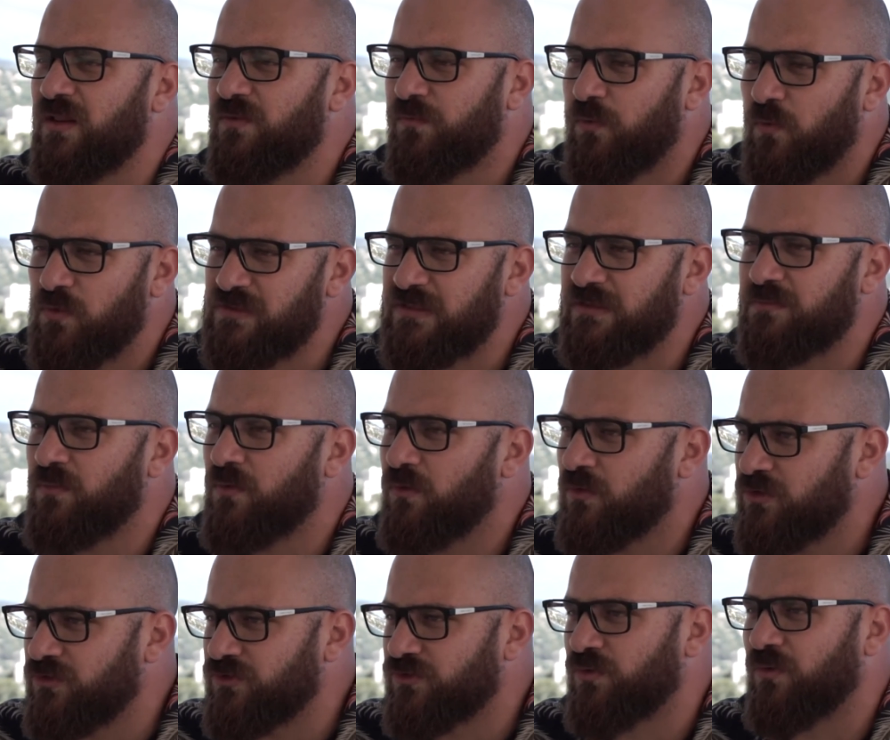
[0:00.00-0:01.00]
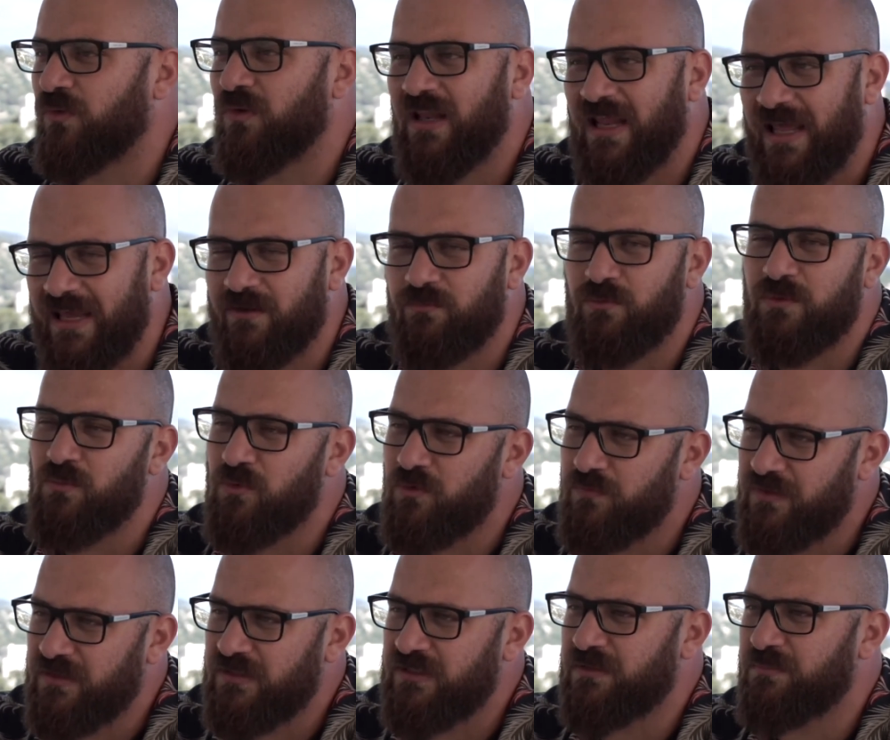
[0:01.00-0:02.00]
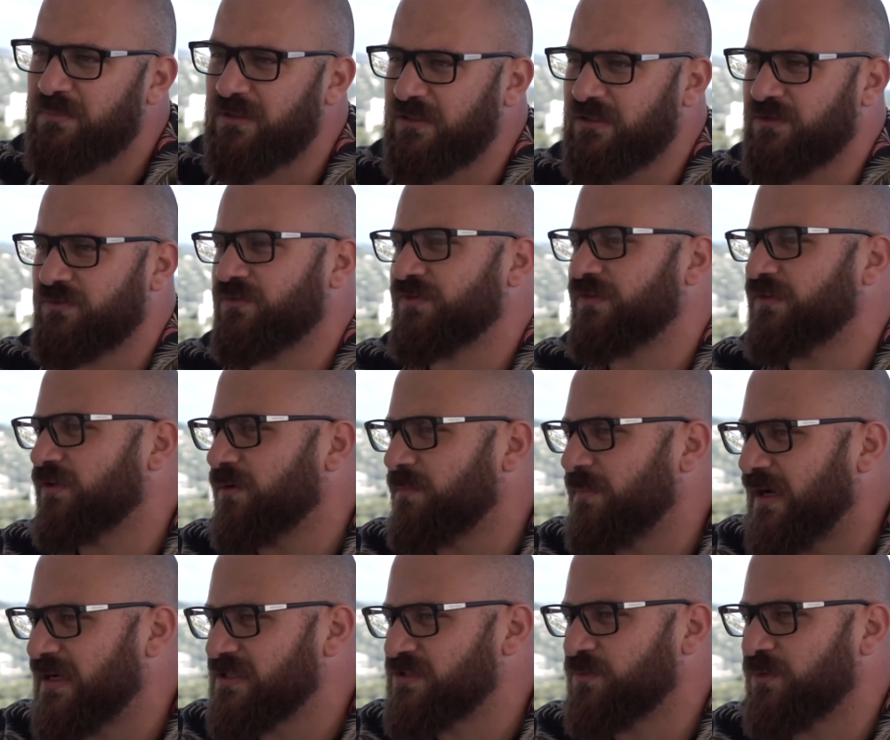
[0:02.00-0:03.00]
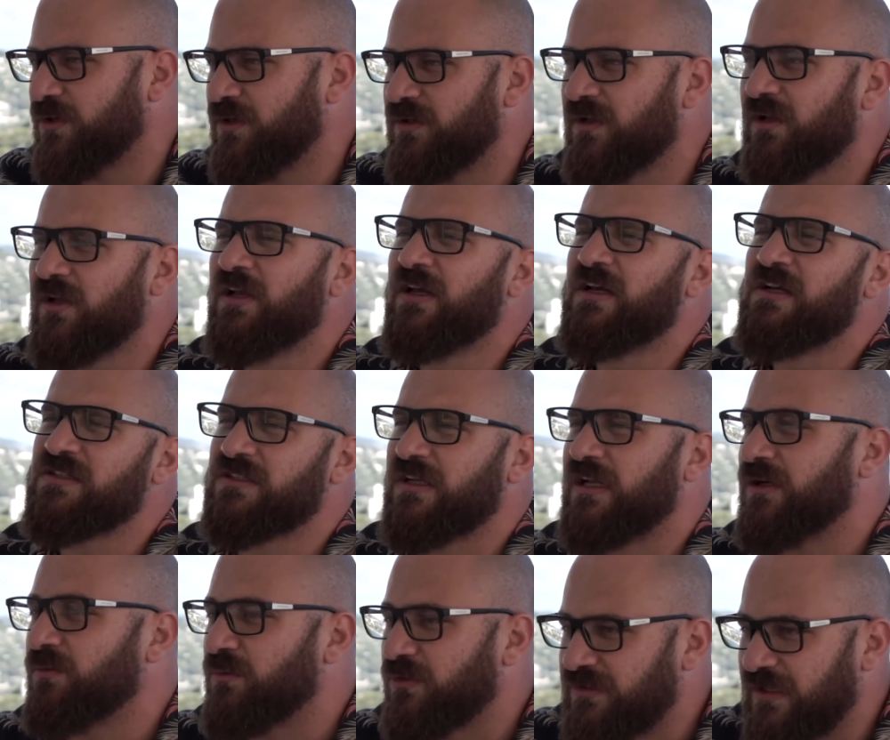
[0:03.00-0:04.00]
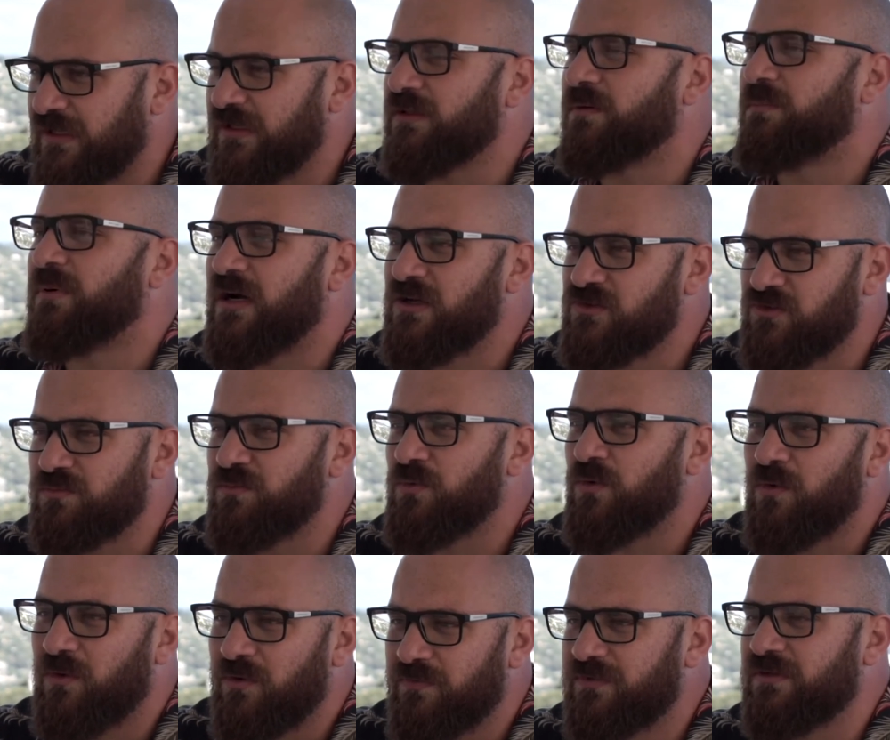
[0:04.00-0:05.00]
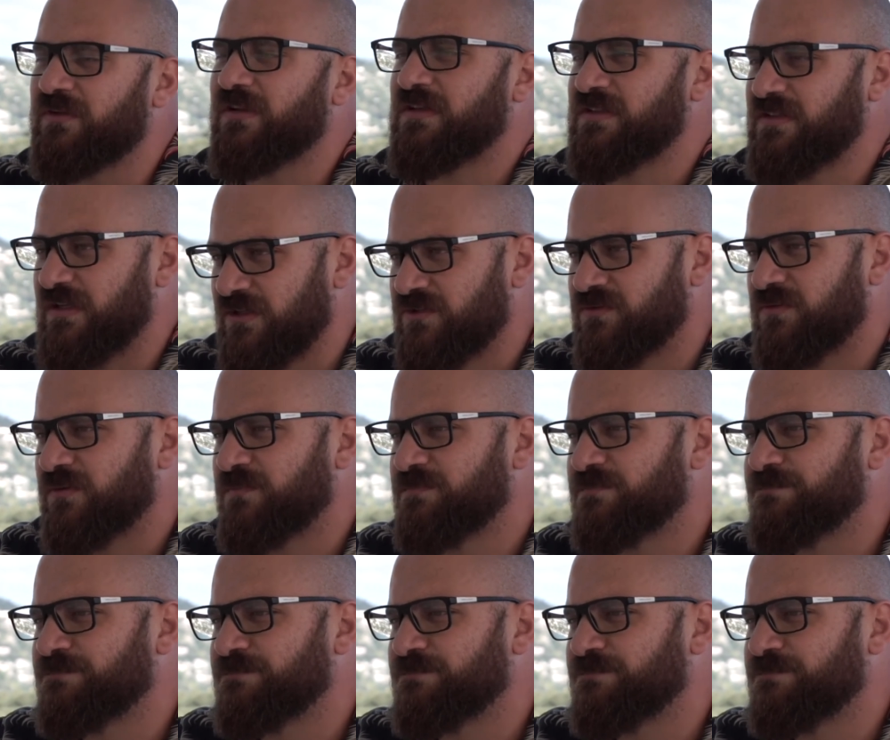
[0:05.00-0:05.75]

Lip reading: enforcing more control, like removing the ability to see the password, starting rotating the password more often, etc.